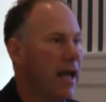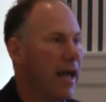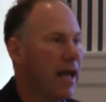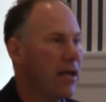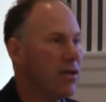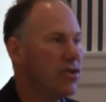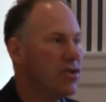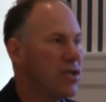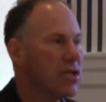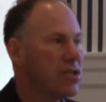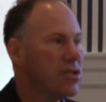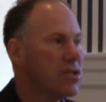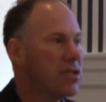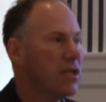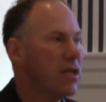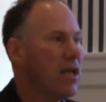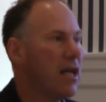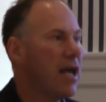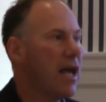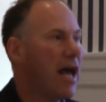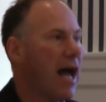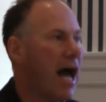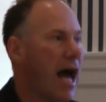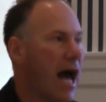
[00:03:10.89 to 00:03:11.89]
and just
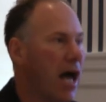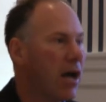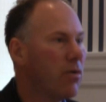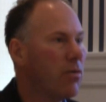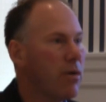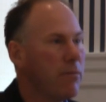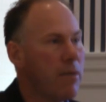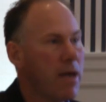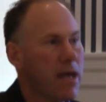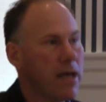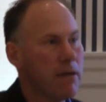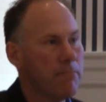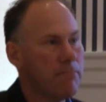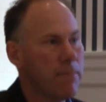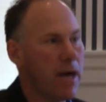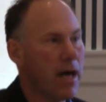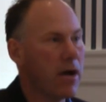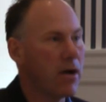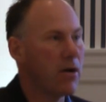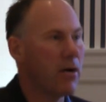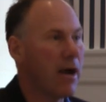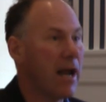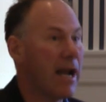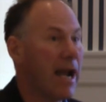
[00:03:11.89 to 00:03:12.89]
how do we make it
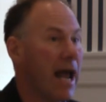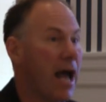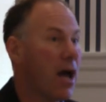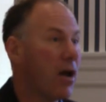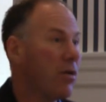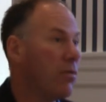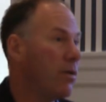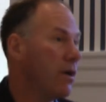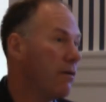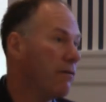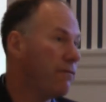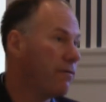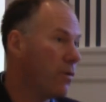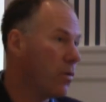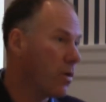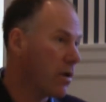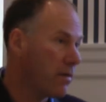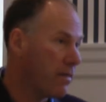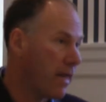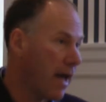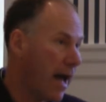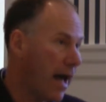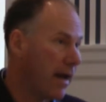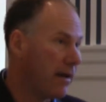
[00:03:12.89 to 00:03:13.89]
better and how do we
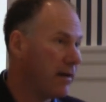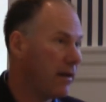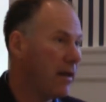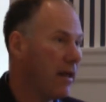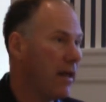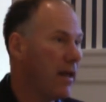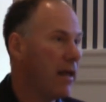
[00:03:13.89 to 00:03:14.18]
afford that?